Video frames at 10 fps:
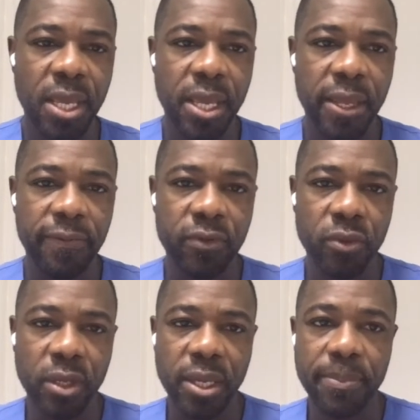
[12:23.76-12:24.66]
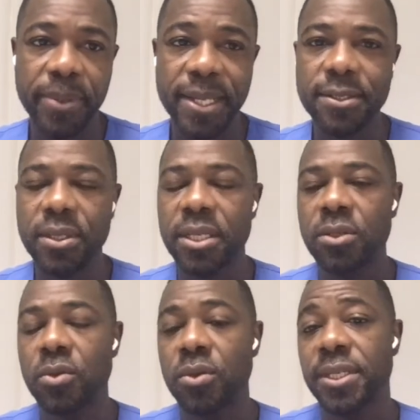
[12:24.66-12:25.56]
and through the compassionate
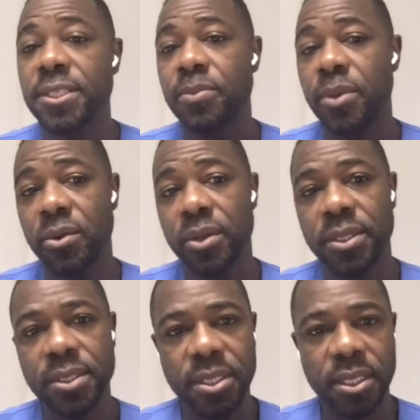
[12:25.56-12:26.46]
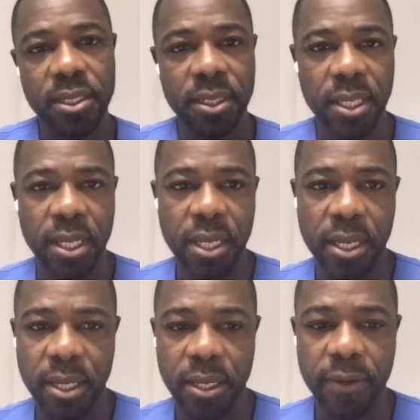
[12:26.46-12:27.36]
use experience
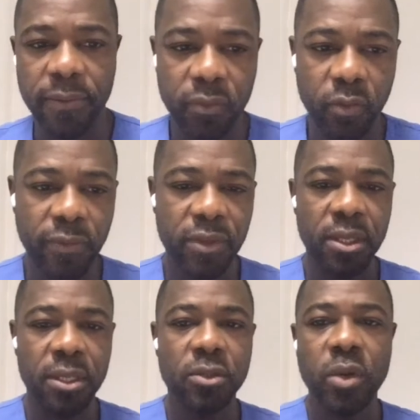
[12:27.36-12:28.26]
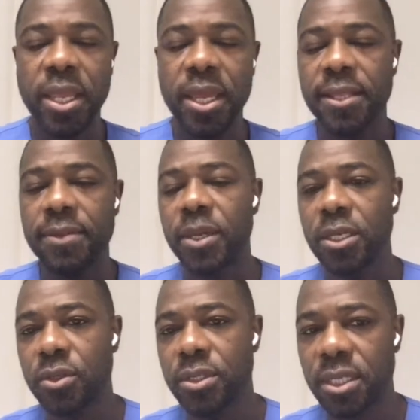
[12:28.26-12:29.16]
with the 28
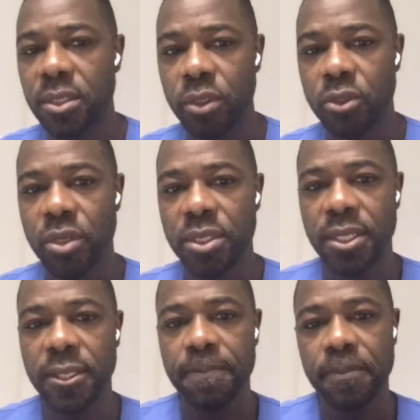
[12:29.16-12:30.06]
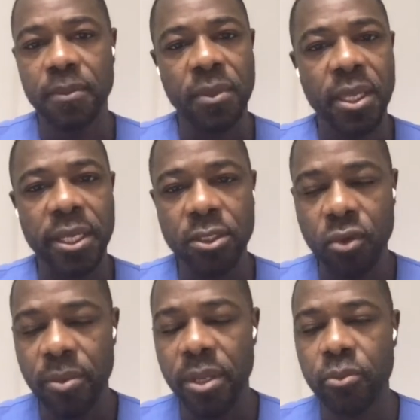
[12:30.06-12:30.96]
patients that were treated,
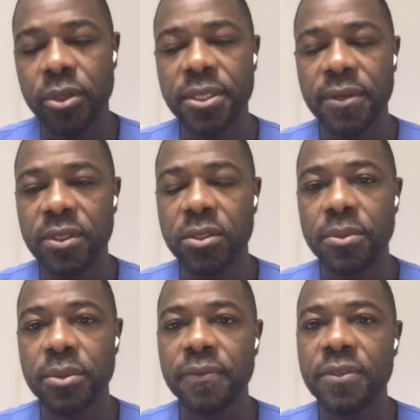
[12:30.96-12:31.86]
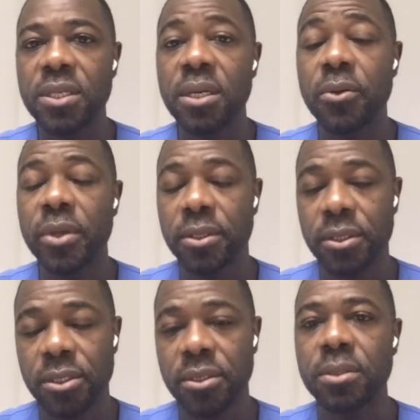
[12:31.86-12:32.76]
extremely impressive in terms of TR
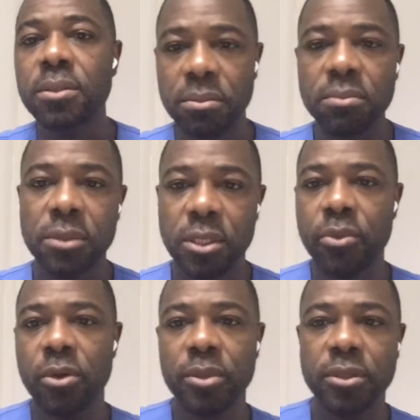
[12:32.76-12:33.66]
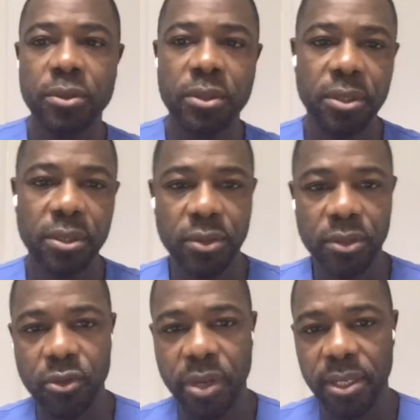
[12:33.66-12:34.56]
reduction, comparable to the
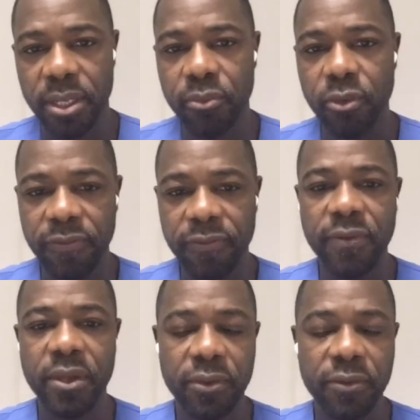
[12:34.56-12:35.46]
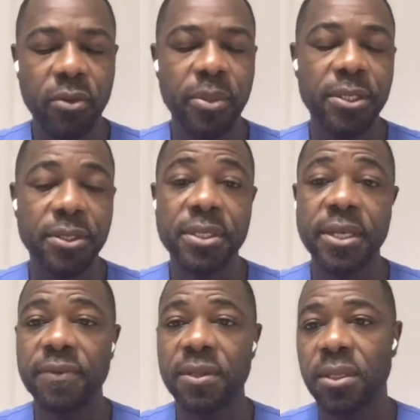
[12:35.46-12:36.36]
TriClip, with very few patients
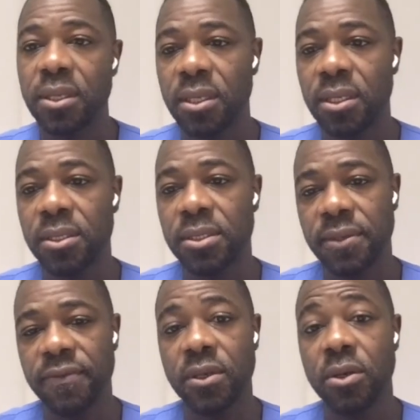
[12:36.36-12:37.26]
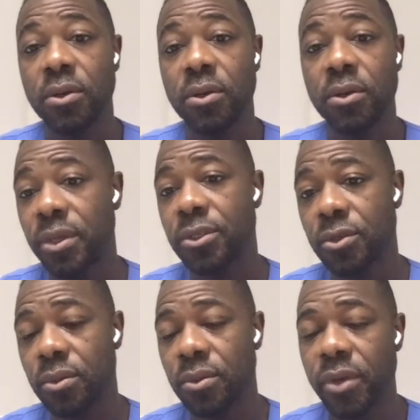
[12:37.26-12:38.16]
having a severe or
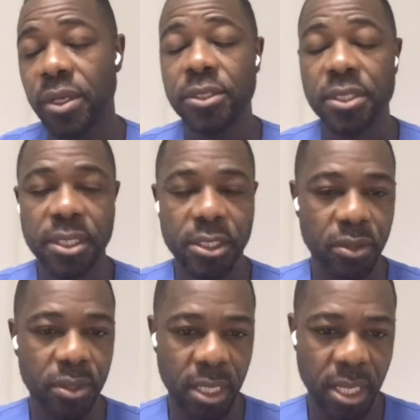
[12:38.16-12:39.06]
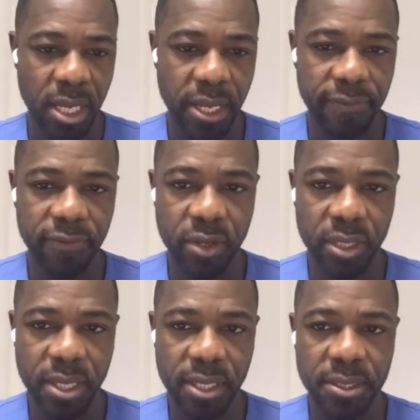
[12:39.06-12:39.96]
torrential regurgitation at 30
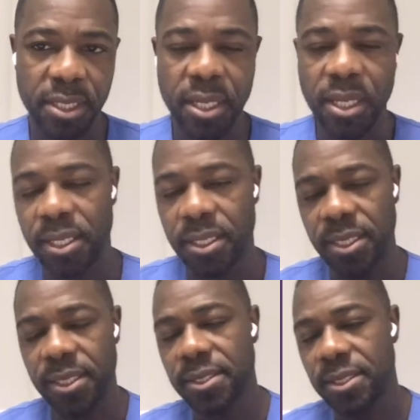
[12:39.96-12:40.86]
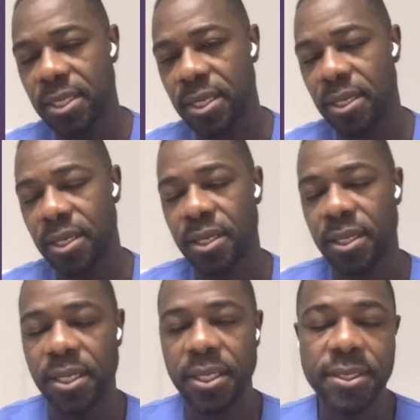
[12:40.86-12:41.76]
days. And this
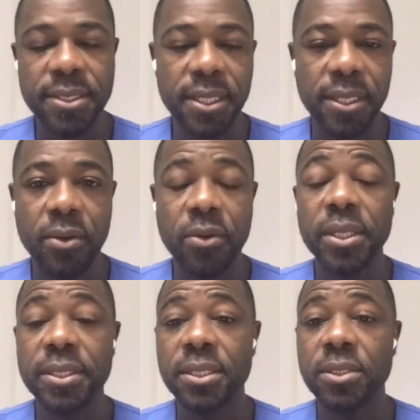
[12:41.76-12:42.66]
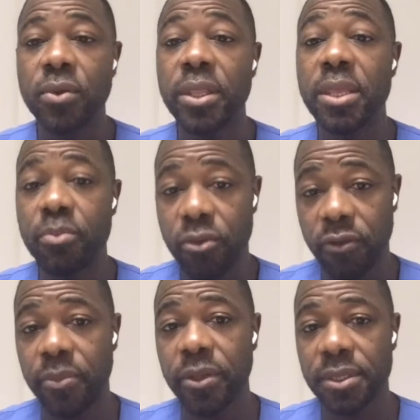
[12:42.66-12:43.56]
is correlated to an
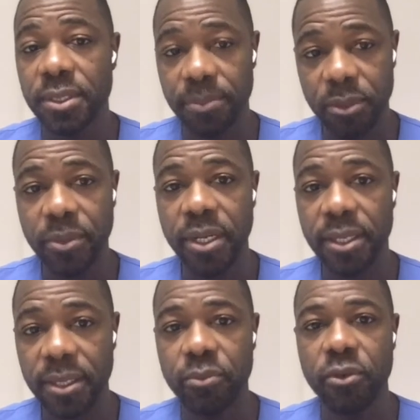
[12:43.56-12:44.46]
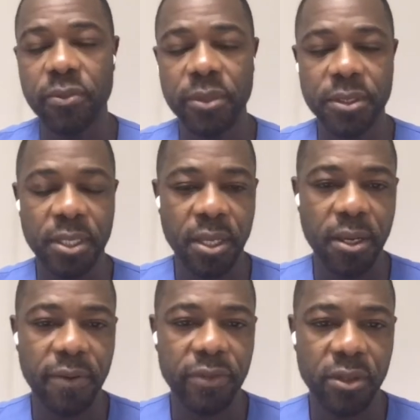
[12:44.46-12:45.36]
improvement, symptomatic improvement
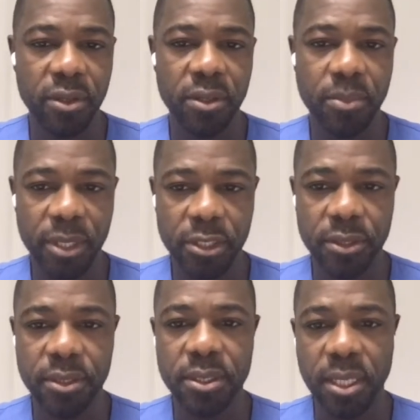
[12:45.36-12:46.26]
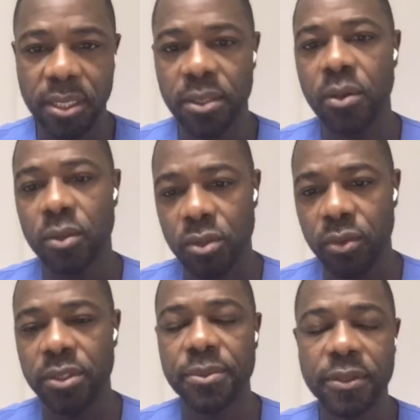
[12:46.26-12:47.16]
of the patients, and also
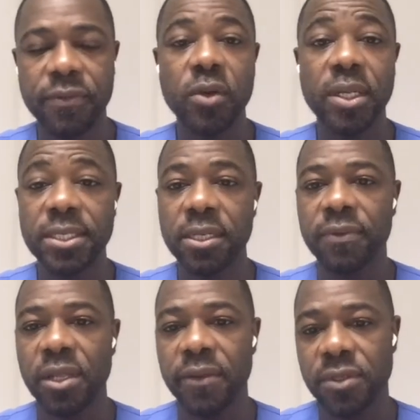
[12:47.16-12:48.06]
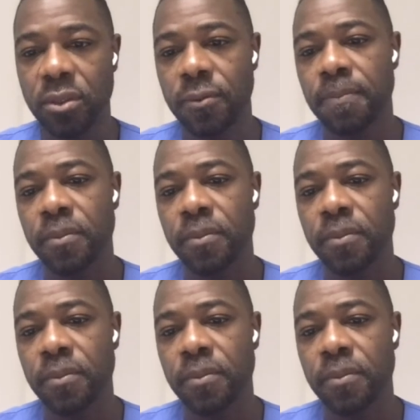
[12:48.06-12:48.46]
in terms of quality of life. So